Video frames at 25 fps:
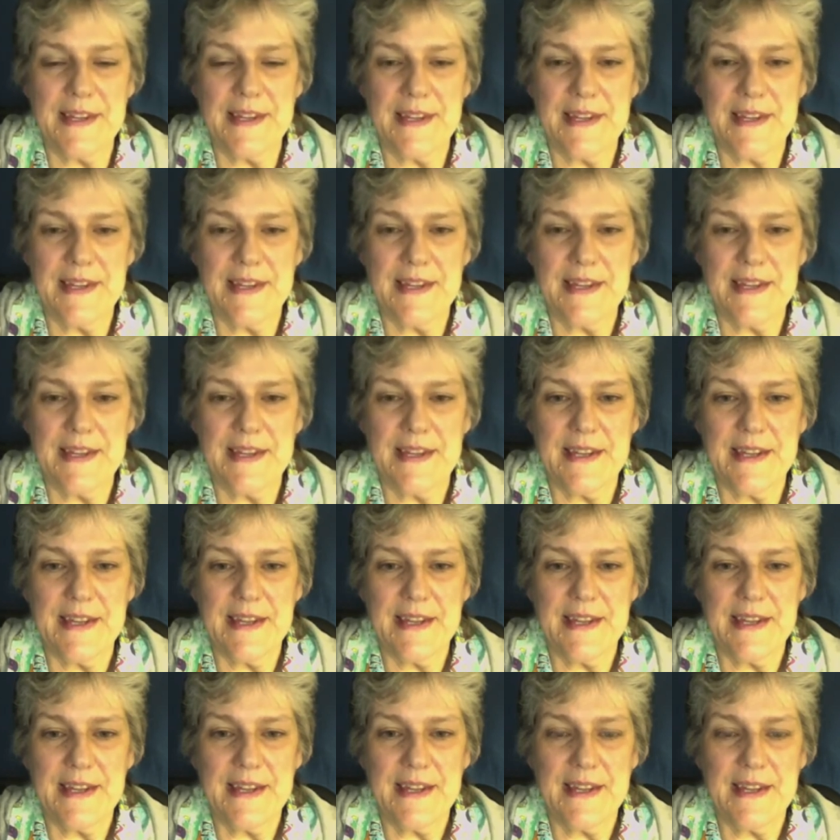Now,
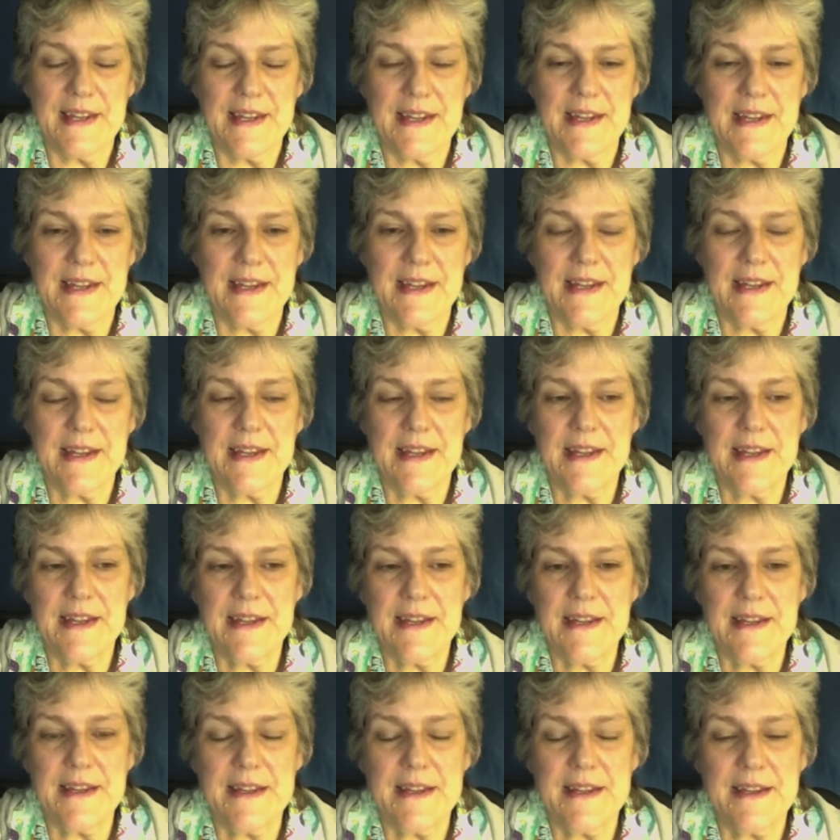if there was new
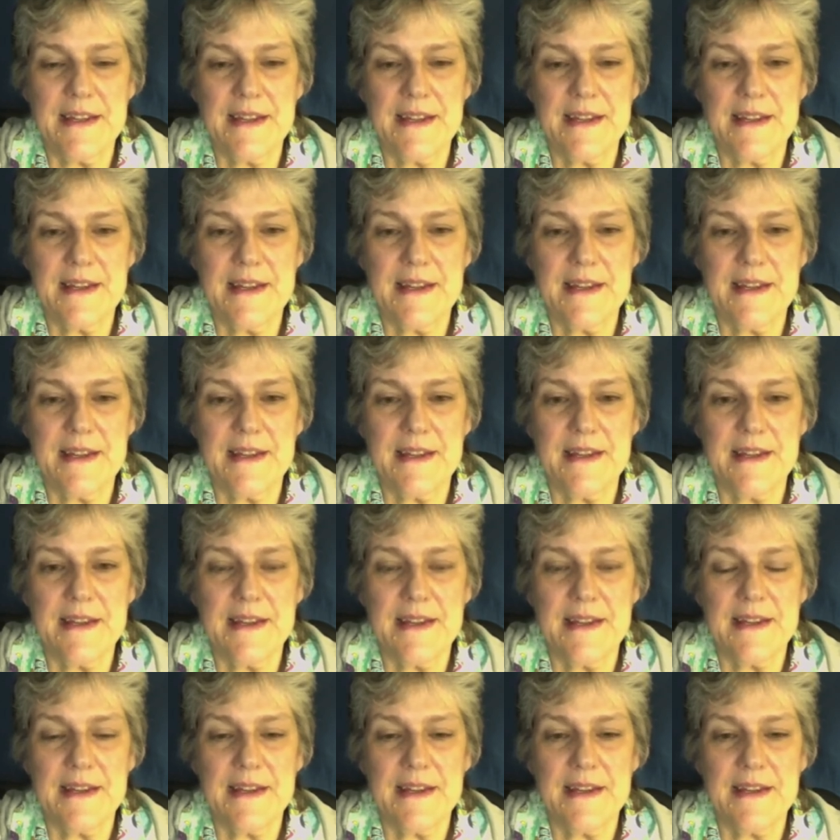construction
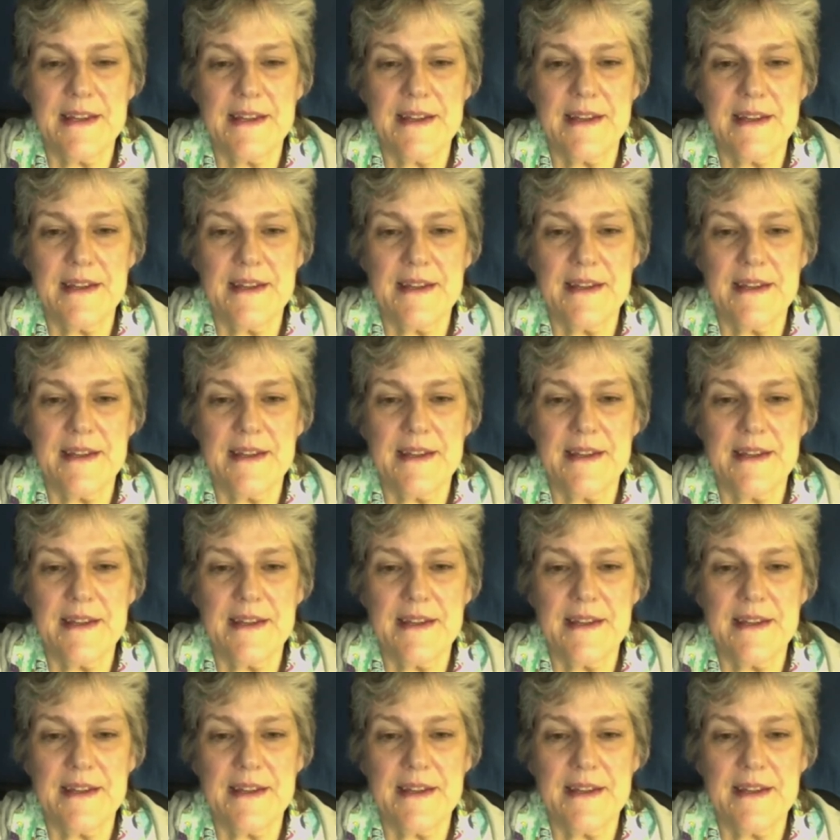being done,